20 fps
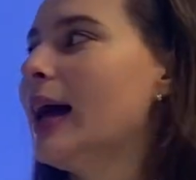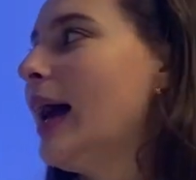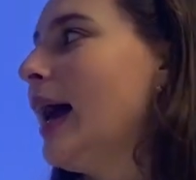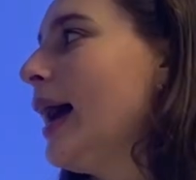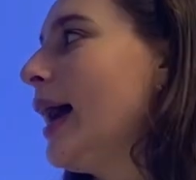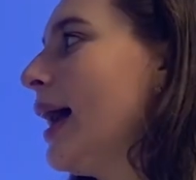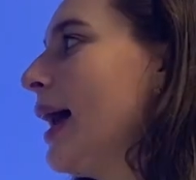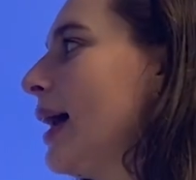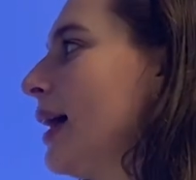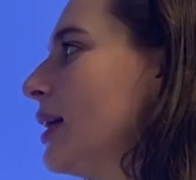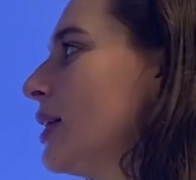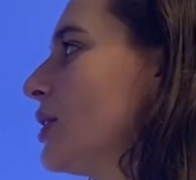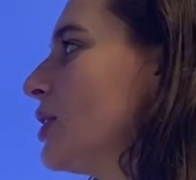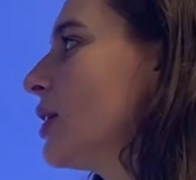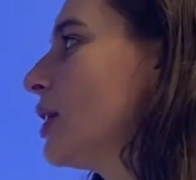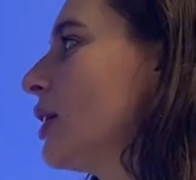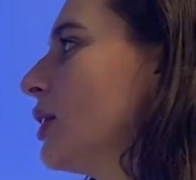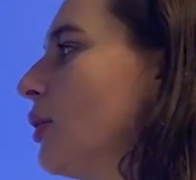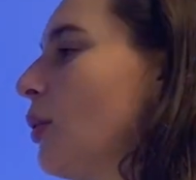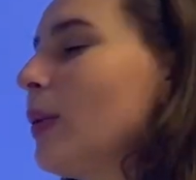And
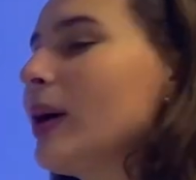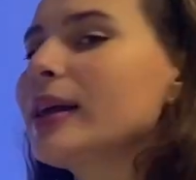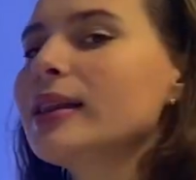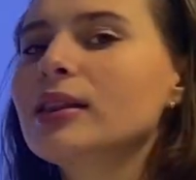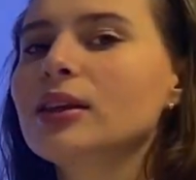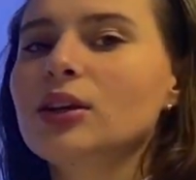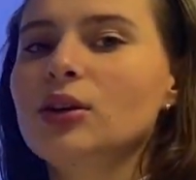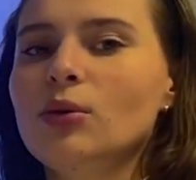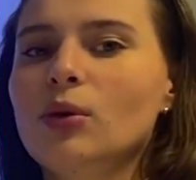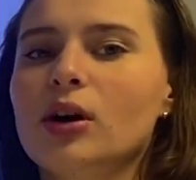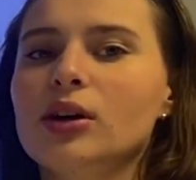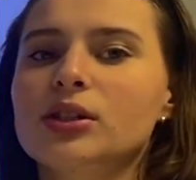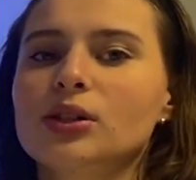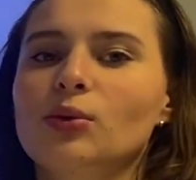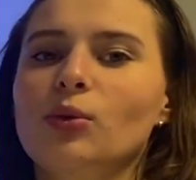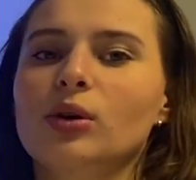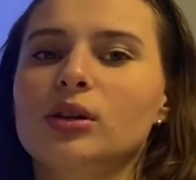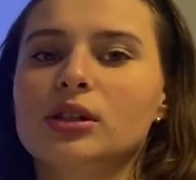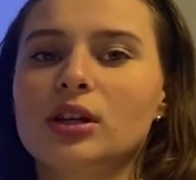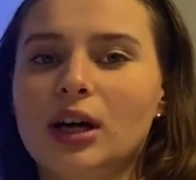the way that you ask
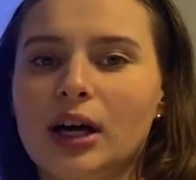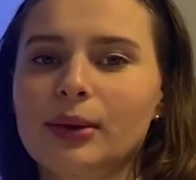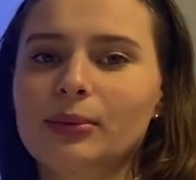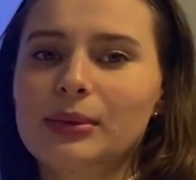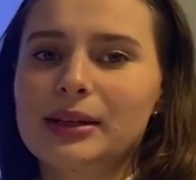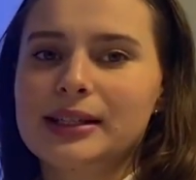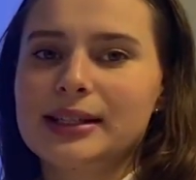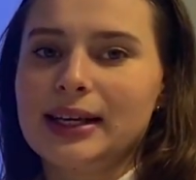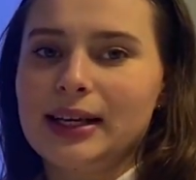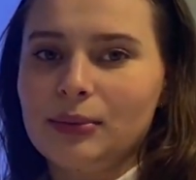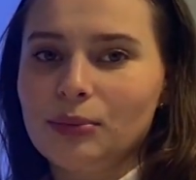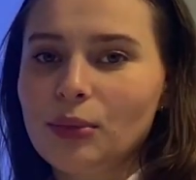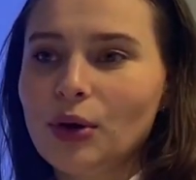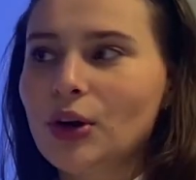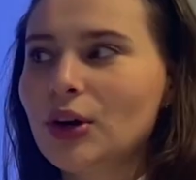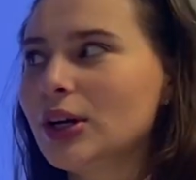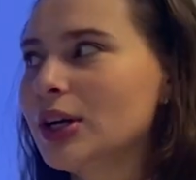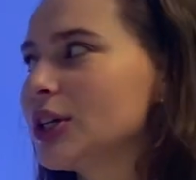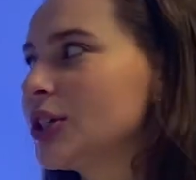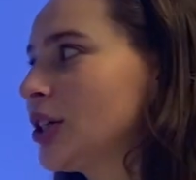what time is it in
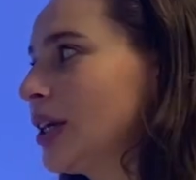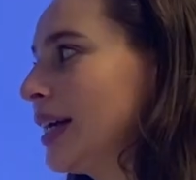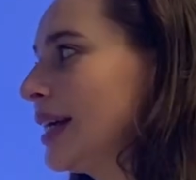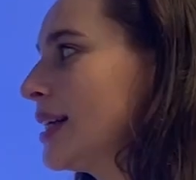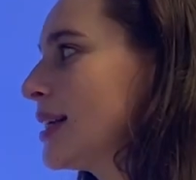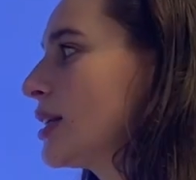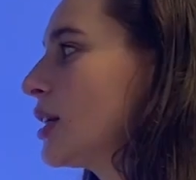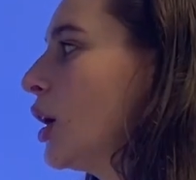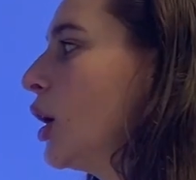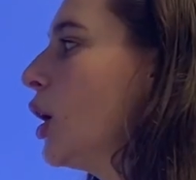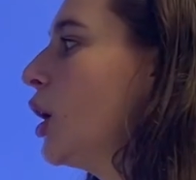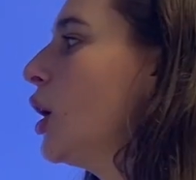Polish is